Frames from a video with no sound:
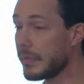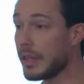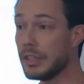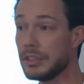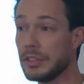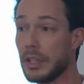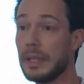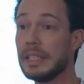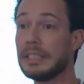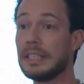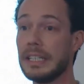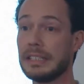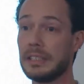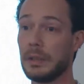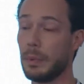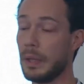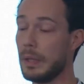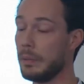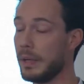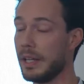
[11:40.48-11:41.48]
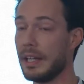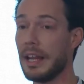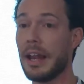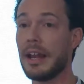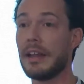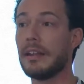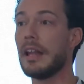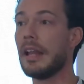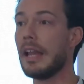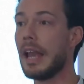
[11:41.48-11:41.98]
So it's a win-win, and
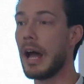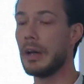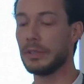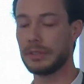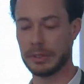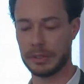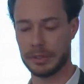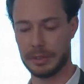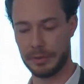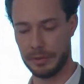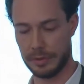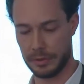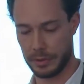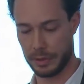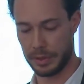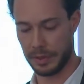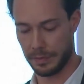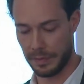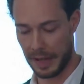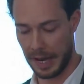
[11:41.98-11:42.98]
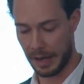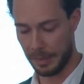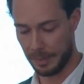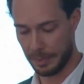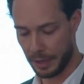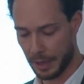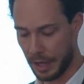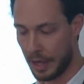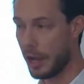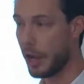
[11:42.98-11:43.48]
it allows us to
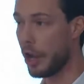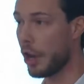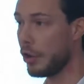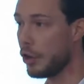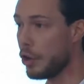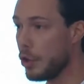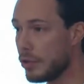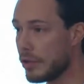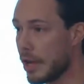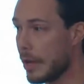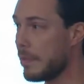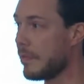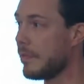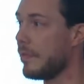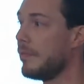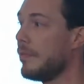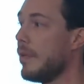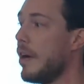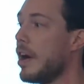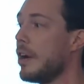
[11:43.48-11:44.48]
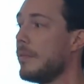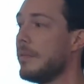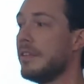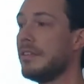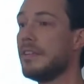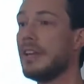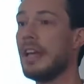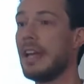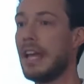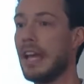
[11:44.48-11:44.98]
develop a new type of
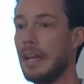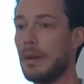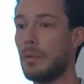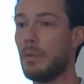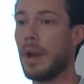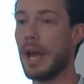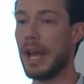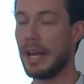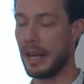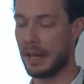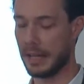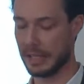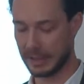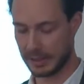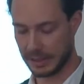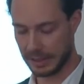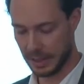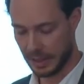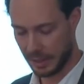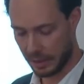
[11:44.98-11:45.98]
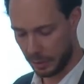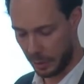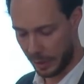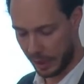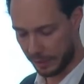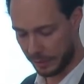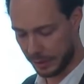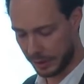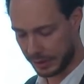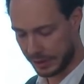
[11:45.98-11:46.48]
environment in a way that is
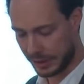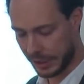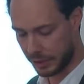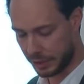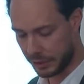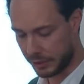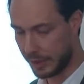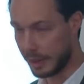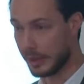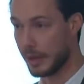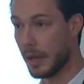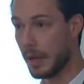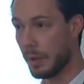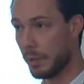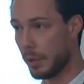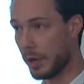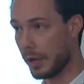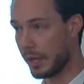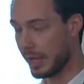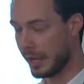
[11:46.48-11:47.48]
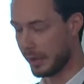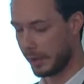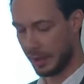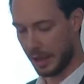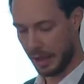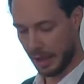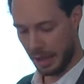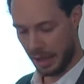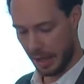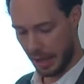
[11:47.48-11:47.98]
21st century, working
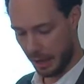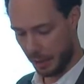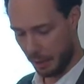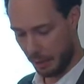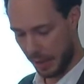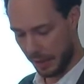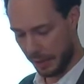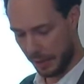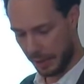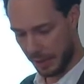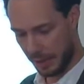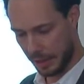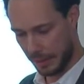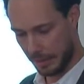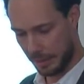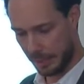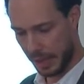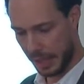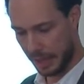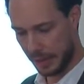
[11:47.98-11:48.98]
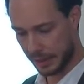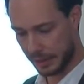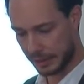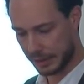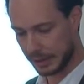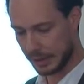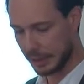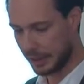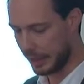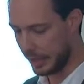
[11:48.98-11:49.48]
with
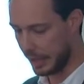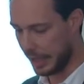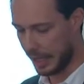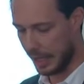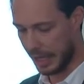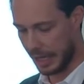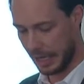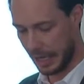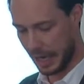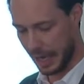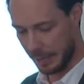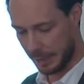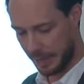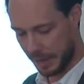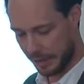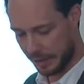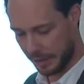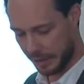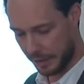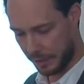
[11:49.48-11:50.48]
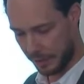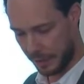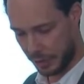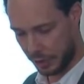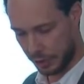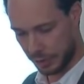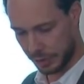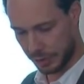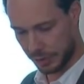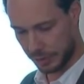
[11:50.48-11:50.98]
peers and like-minded
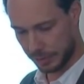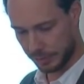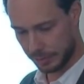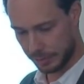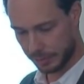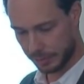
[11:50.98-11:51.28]
individuals.